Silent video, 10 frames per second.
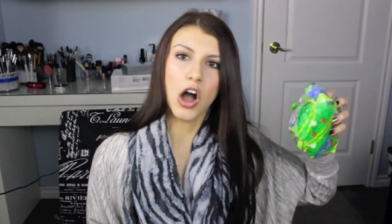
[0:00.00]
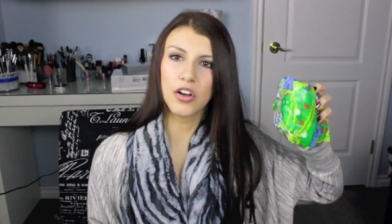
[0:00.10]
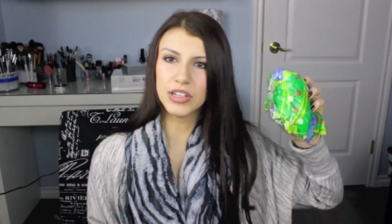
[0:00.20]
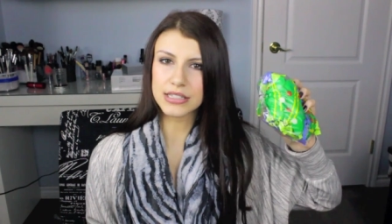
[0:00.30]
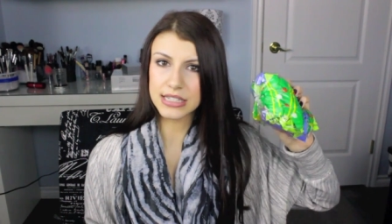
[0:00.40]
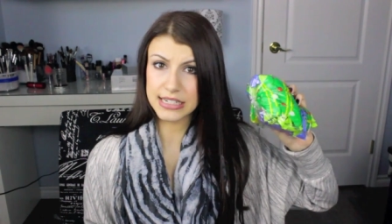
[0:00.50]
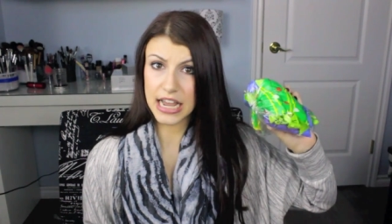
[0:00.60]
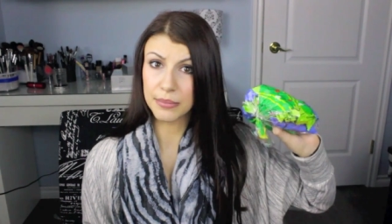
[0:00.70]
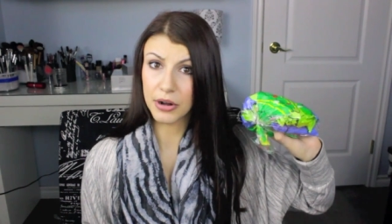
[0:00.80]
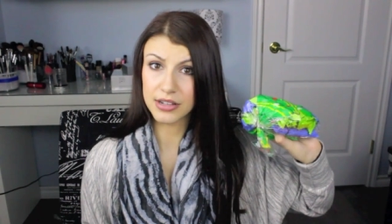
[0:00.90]
Obviously
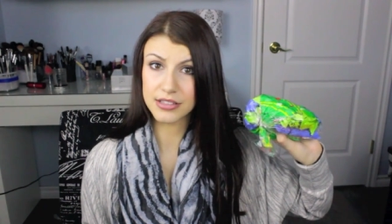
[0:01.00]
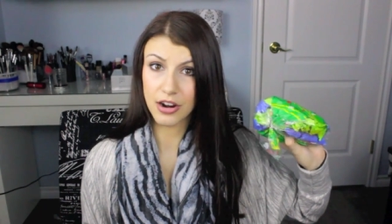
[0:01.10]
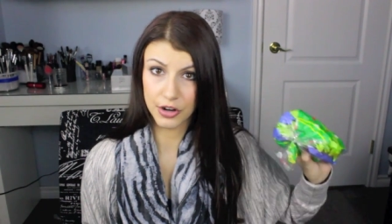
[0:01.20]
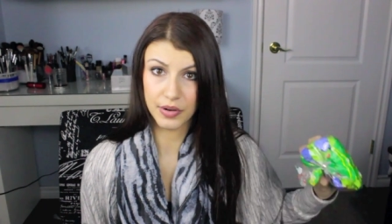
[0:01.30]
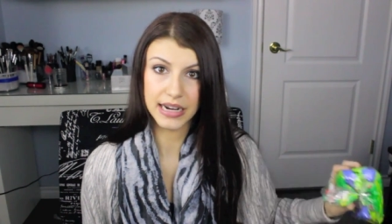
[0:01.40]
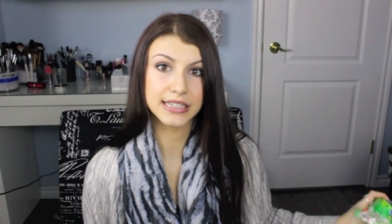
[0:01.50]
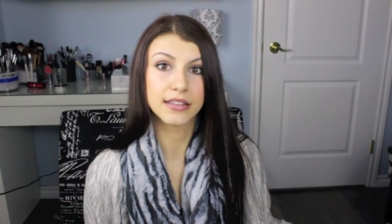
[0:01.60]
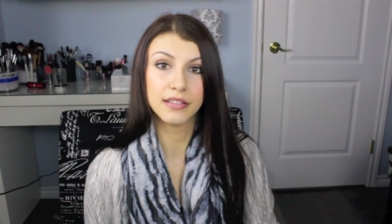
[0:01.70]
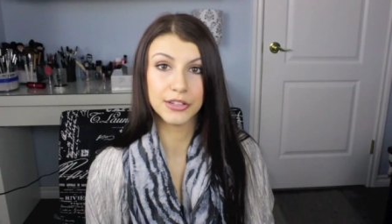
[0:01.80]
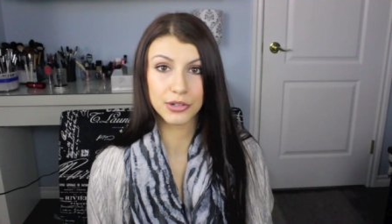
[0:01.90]
tampons are
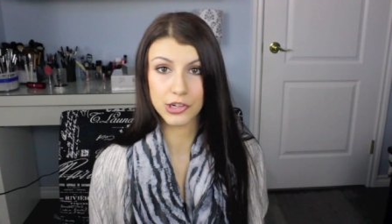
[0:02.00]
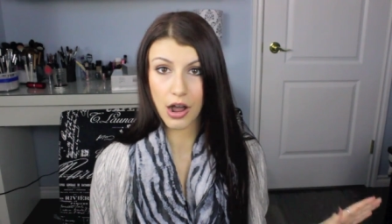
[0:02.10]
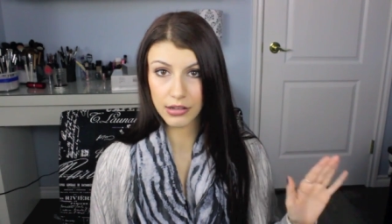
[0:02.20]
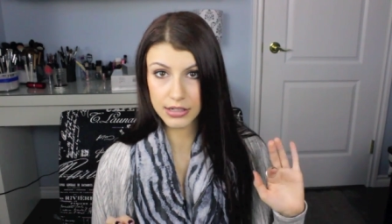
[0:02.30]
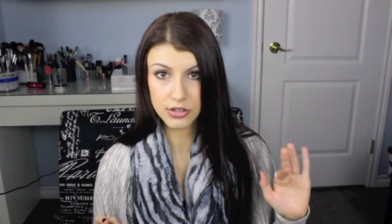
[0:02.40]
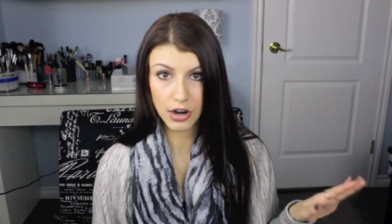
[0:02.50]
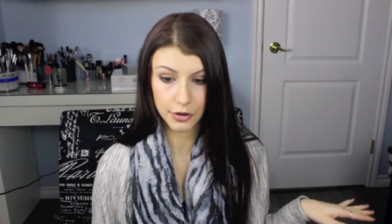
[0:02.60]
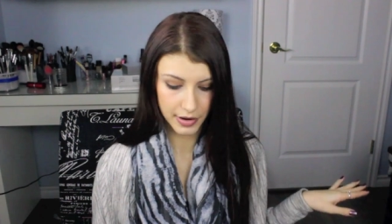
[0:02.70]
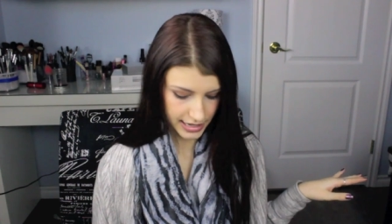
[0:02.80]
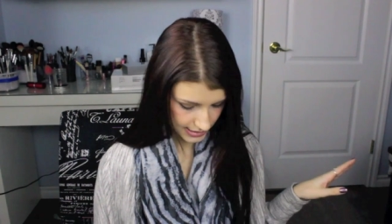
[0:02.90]
great. The Lindor chocolates
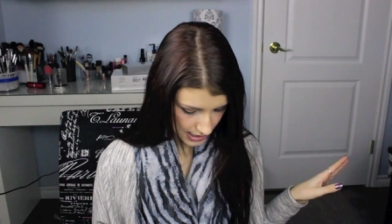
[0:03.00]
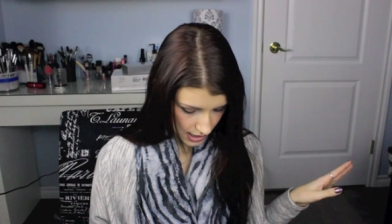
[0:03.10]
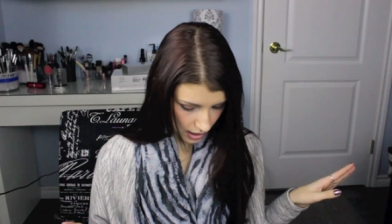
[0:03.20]
are great.